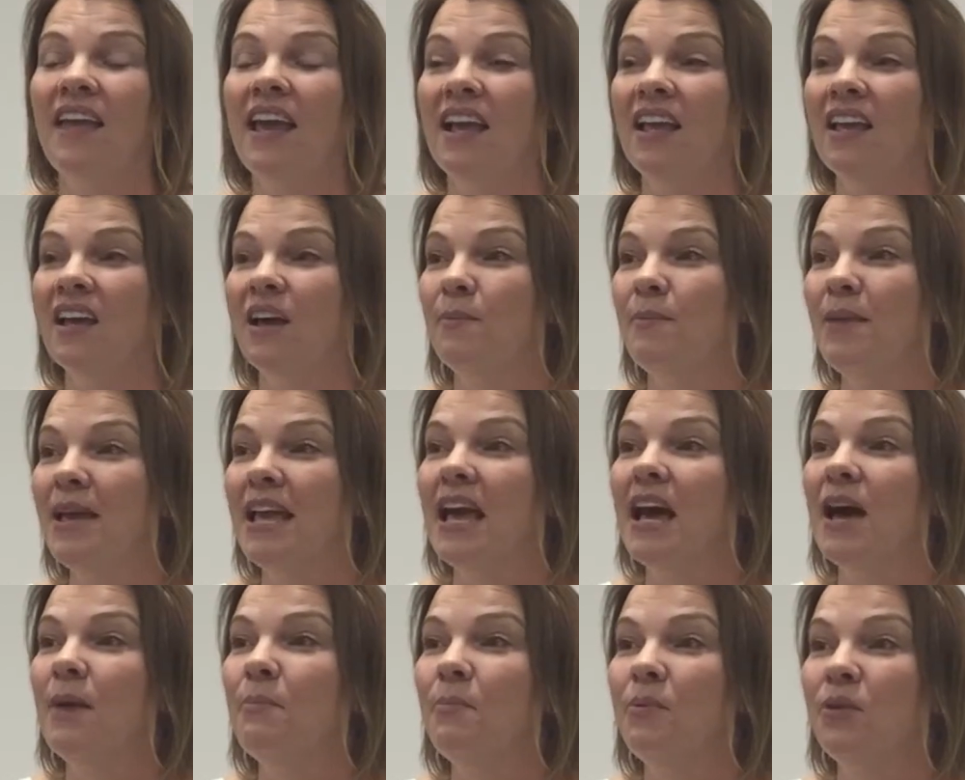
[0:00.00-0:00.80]
like
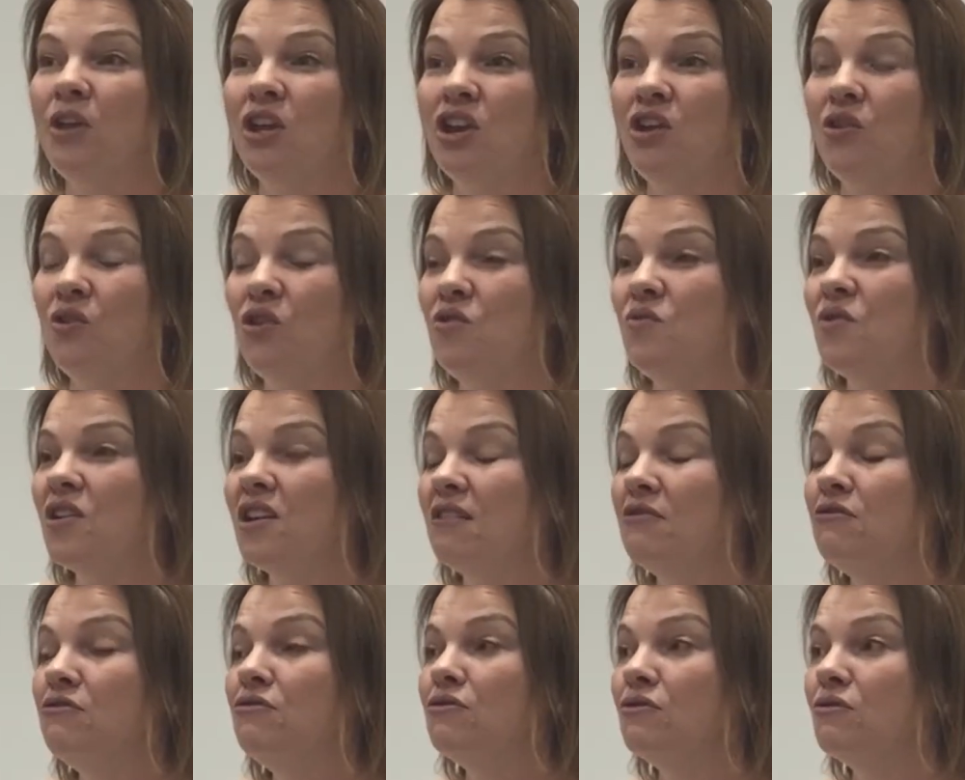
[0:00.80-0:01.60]
coming up, you
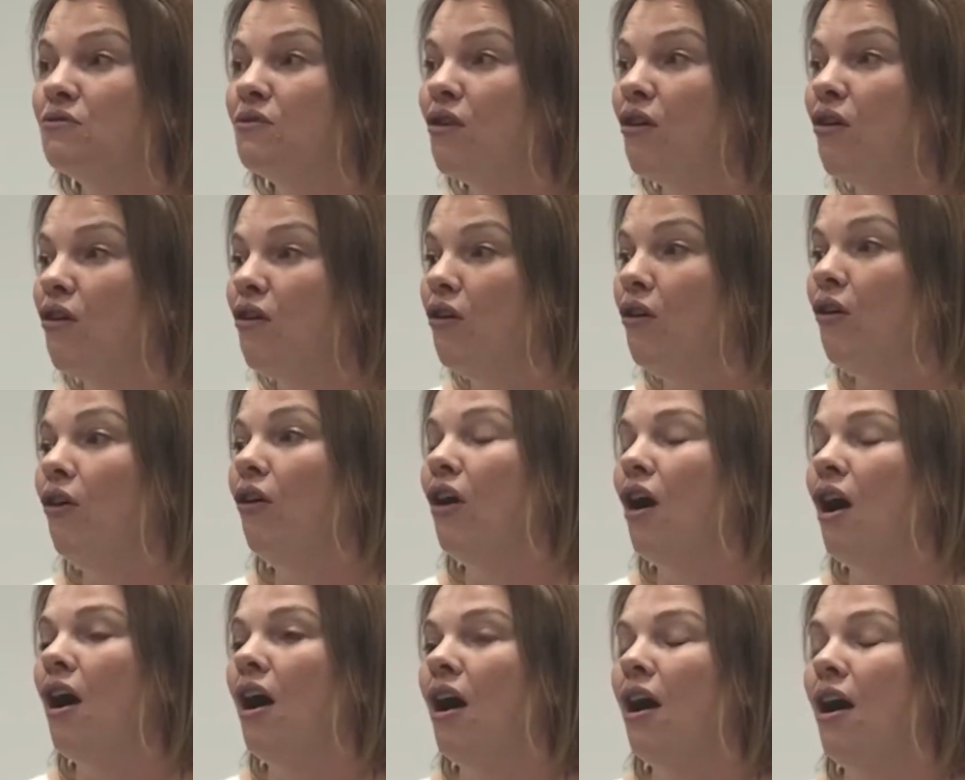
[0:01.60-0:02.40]
can
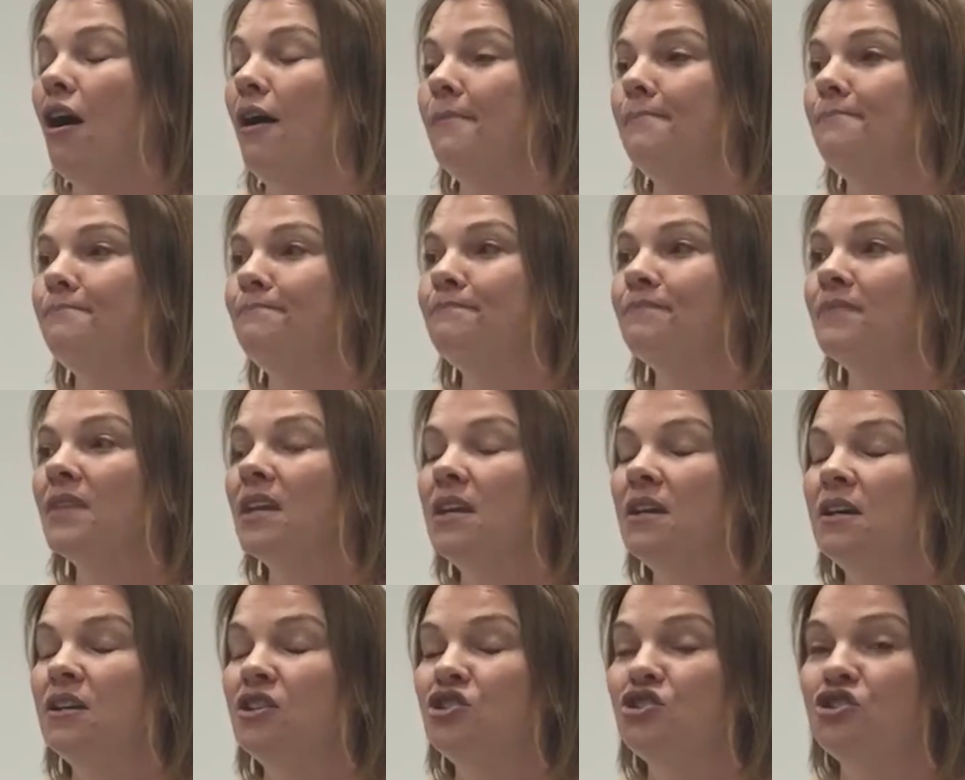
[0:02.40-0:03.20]
Google
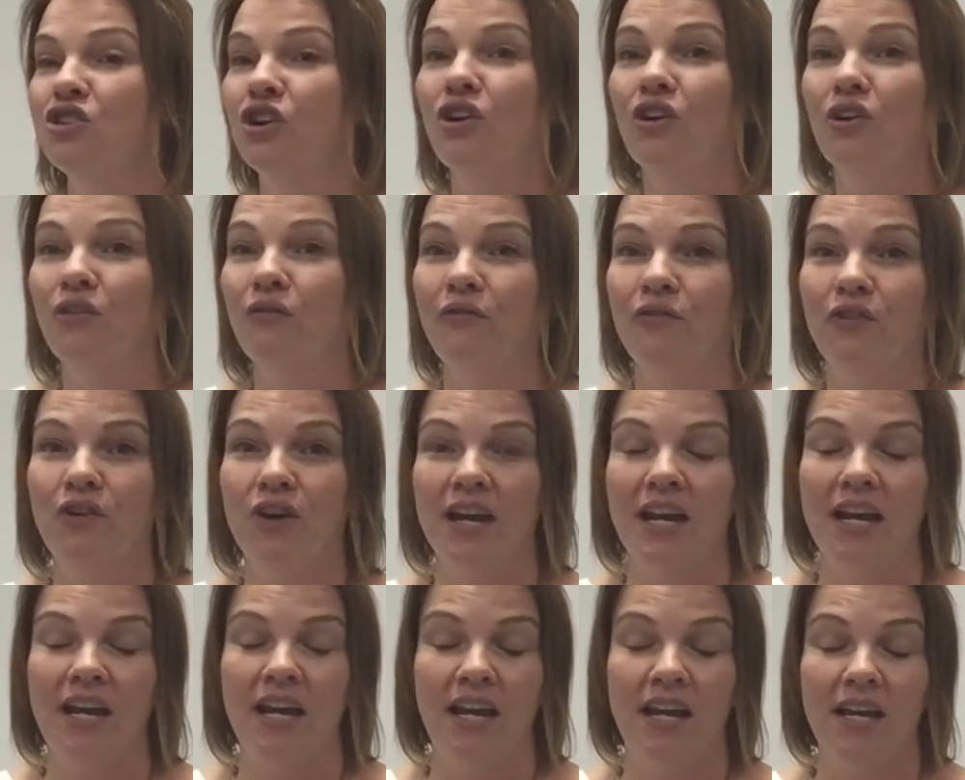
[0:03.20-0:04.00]

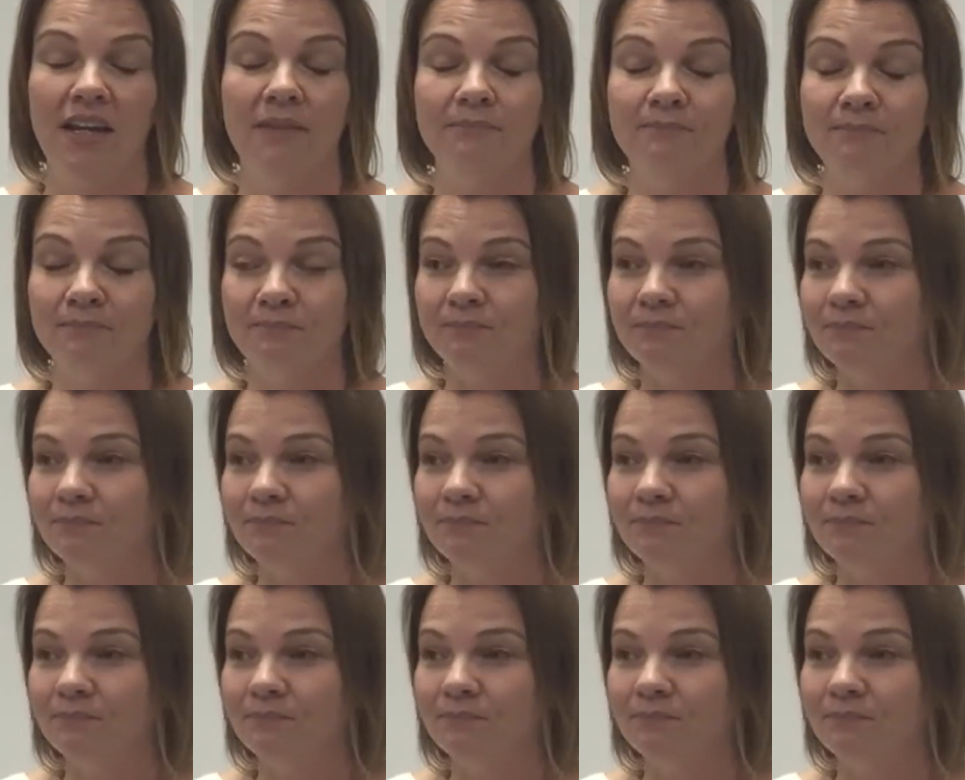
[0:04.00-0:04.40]
sugar-free